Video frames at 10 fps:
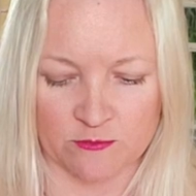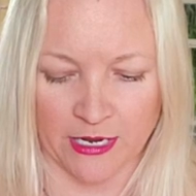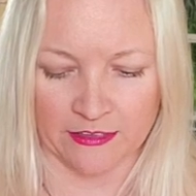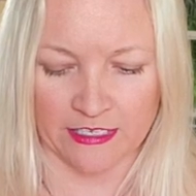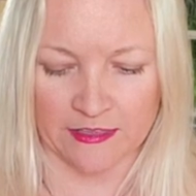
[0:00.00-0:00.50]
you
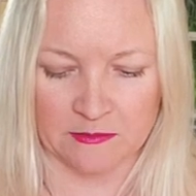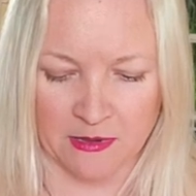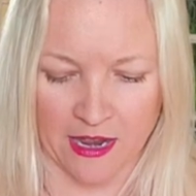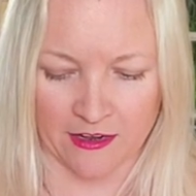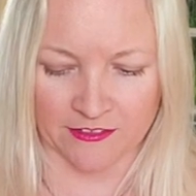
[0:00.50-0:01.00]
badly in the
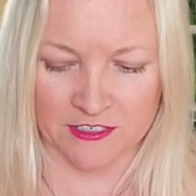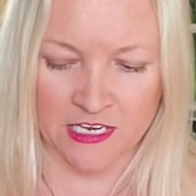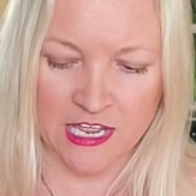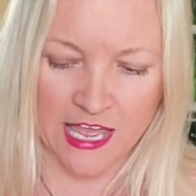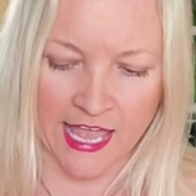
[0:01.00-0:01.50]
past.
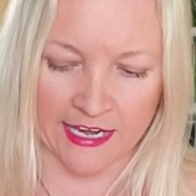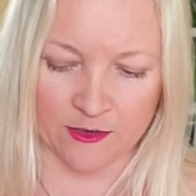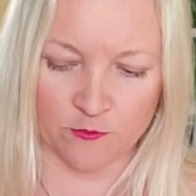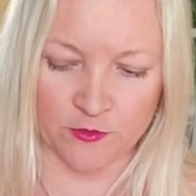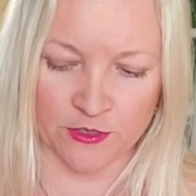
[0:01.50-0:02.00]
And
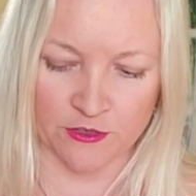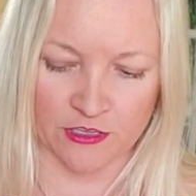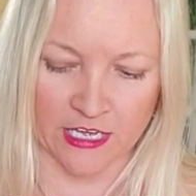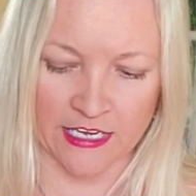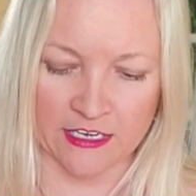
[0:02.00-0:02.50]
I feel
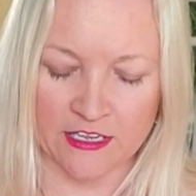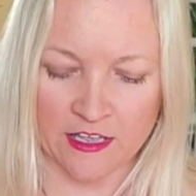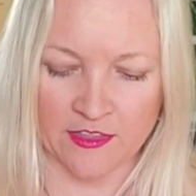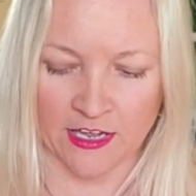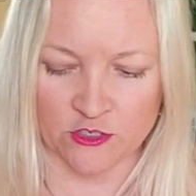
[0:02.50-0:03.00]
like
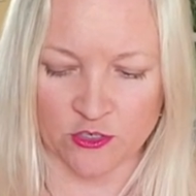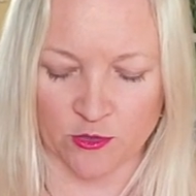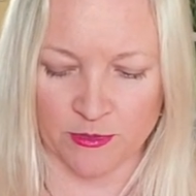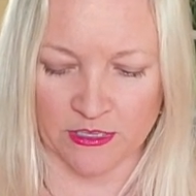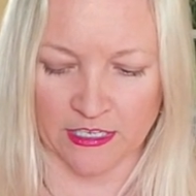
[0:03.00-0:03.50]
that
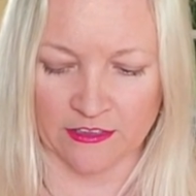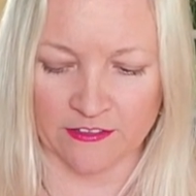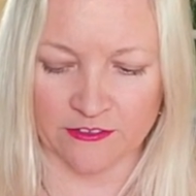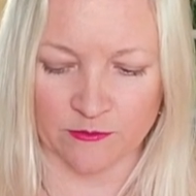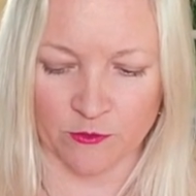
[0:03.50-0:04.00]

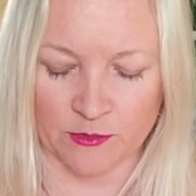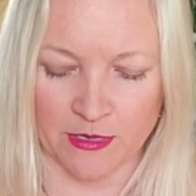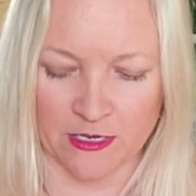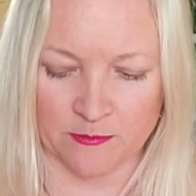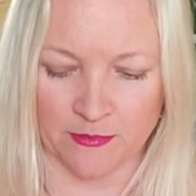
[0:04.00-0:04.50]
turbulence would
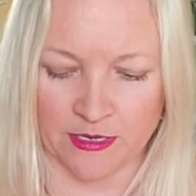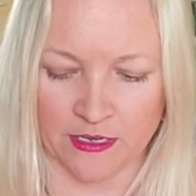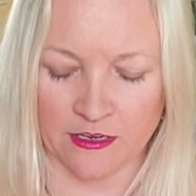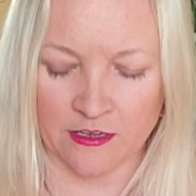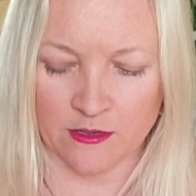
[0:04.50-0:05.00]
make
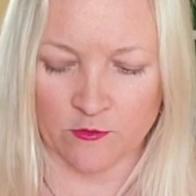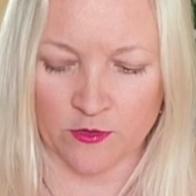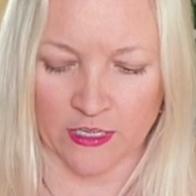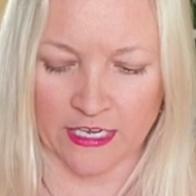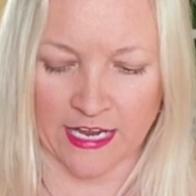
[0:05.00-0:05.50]
me
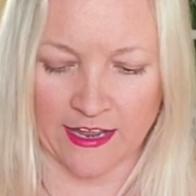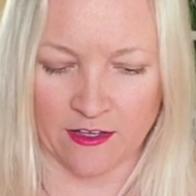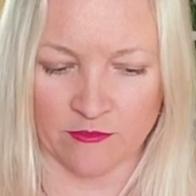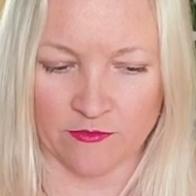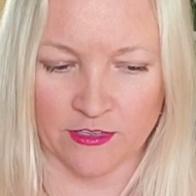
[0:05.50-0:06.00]
feel like I
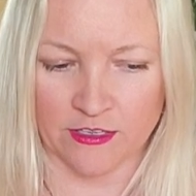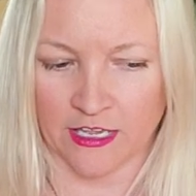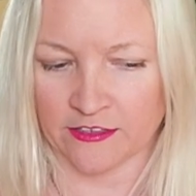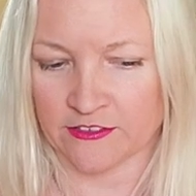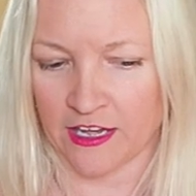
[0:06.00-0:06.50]
have
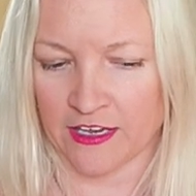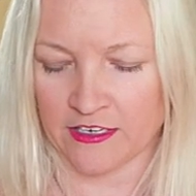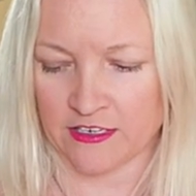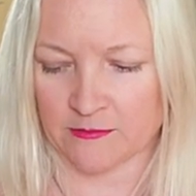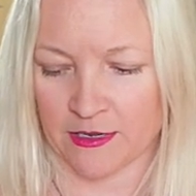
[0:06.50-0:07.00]

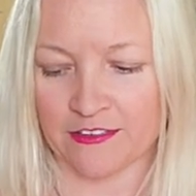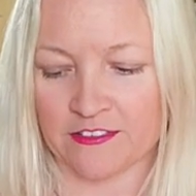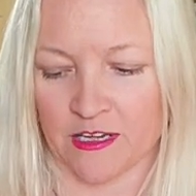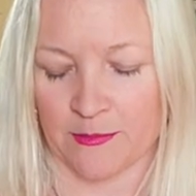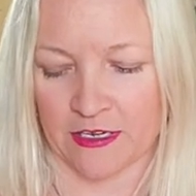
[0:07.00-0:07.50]
anxiety in my
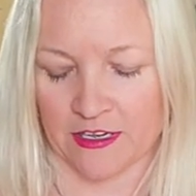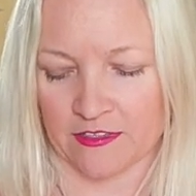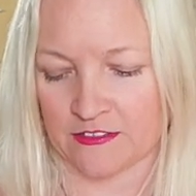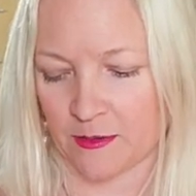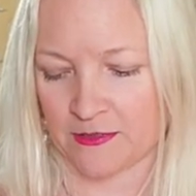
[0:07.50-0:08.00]
stomach
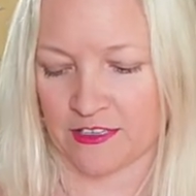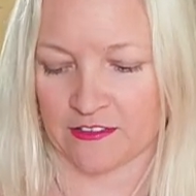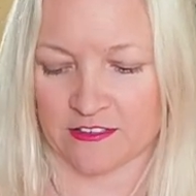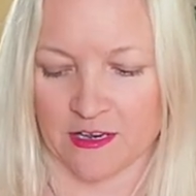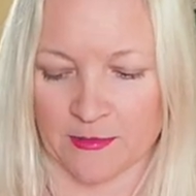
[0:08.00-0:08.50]
and this
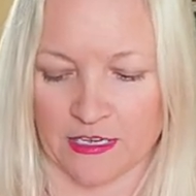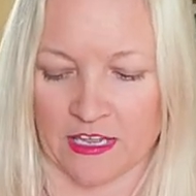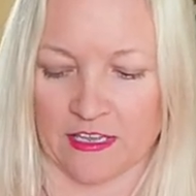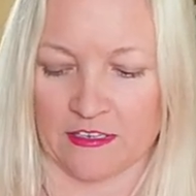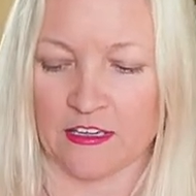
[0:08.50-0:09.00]
upset stomach
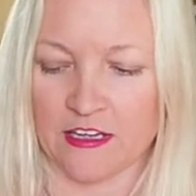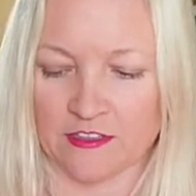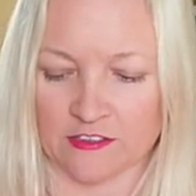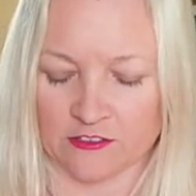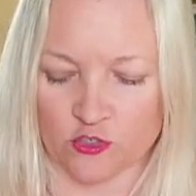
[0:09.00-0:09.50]
and
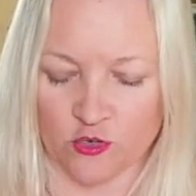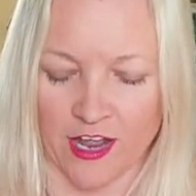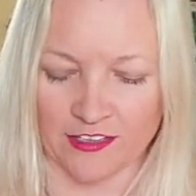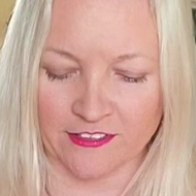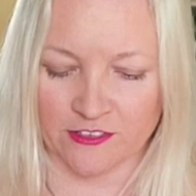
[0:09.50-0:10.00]
this
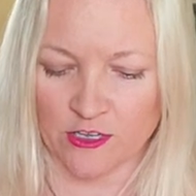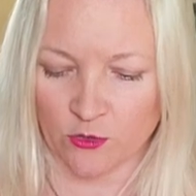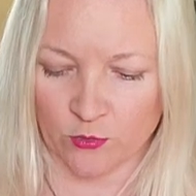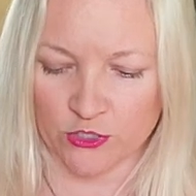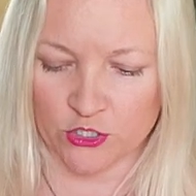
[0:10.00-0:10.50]
stress
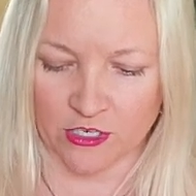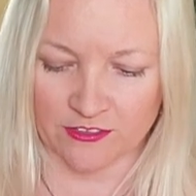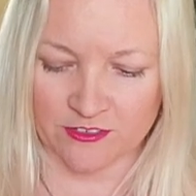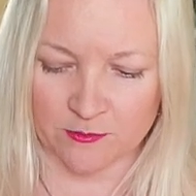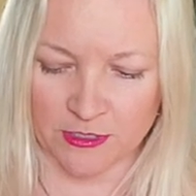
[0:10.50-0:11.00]
would
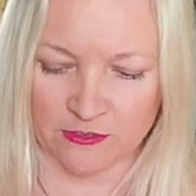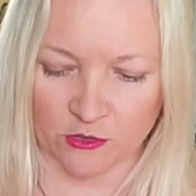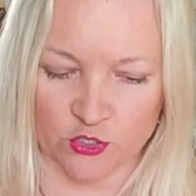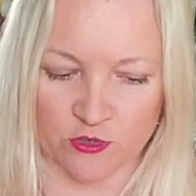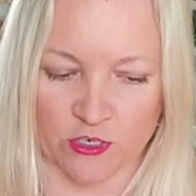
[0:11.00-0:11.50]
just be so
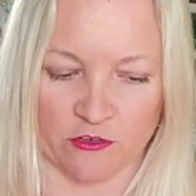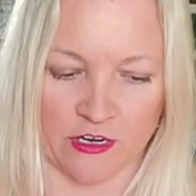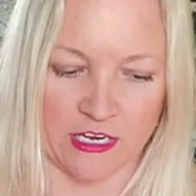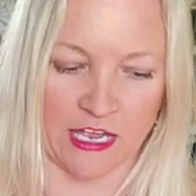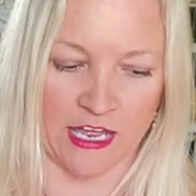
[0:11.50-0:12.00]

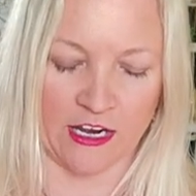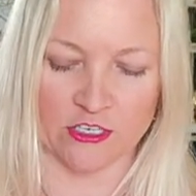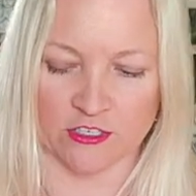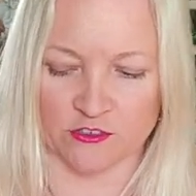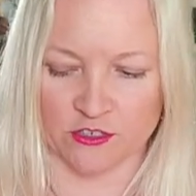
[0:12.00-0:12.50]
triggering and I
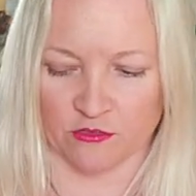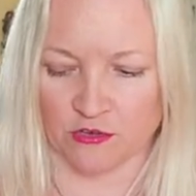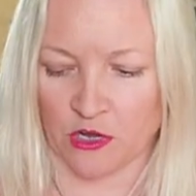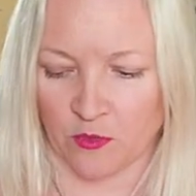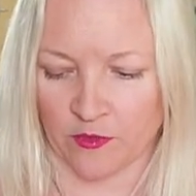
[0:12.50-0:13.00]
just don't
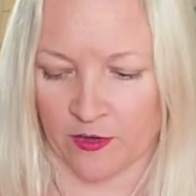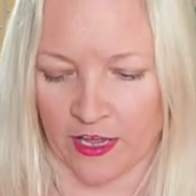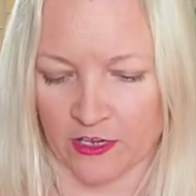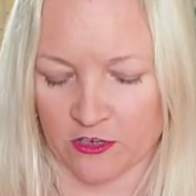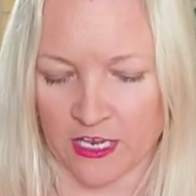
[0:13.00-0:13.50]
know if
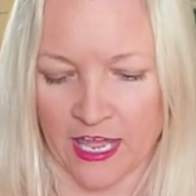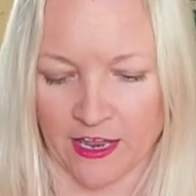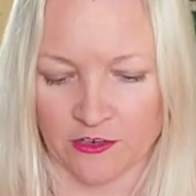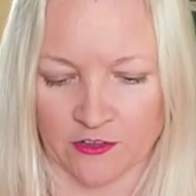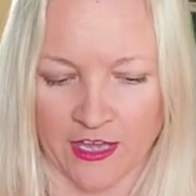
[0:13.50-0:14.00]
I could
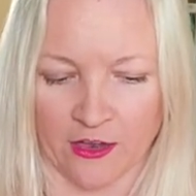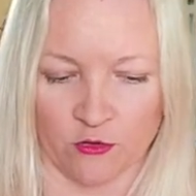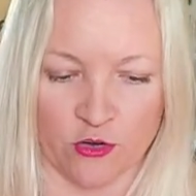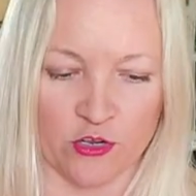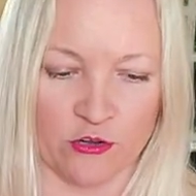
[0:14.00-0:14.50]
handle that
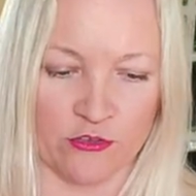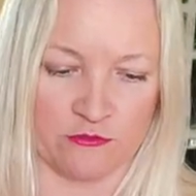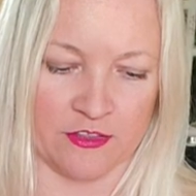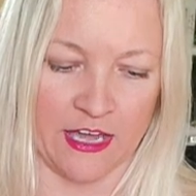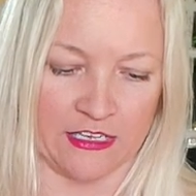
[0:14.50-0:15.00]
or go
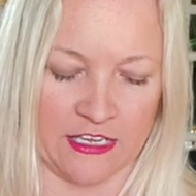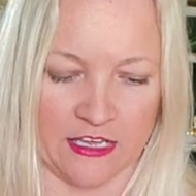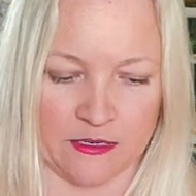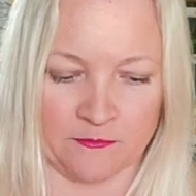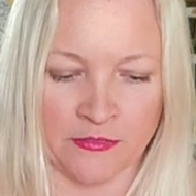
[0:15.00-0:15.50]
through that
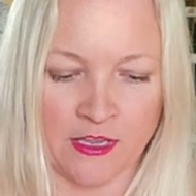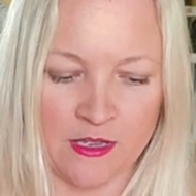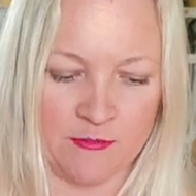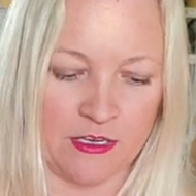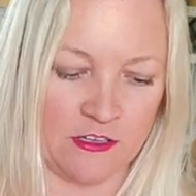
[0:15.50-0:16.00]
again.
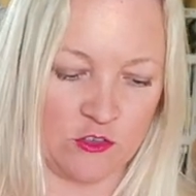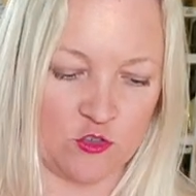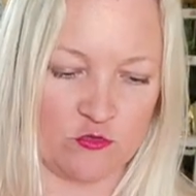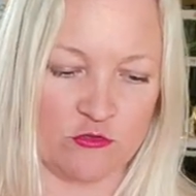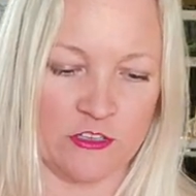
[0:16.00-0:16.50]
Because
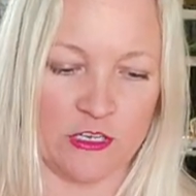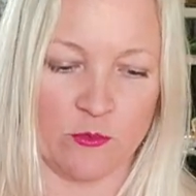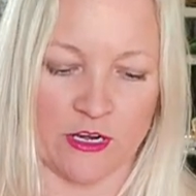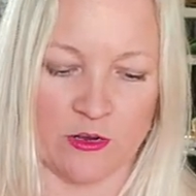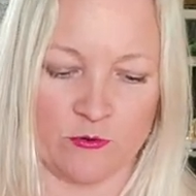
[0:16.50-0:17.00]
truly
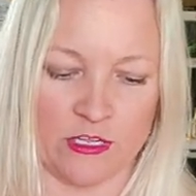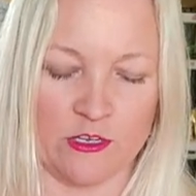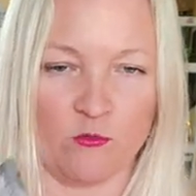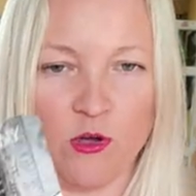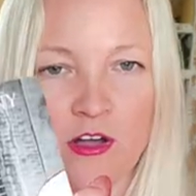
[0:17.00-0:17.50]
what I really
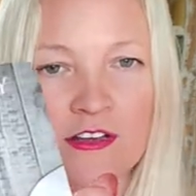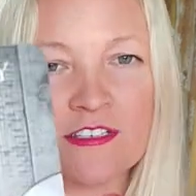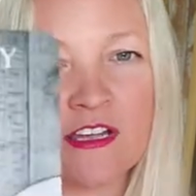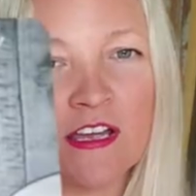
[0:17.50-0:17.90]
want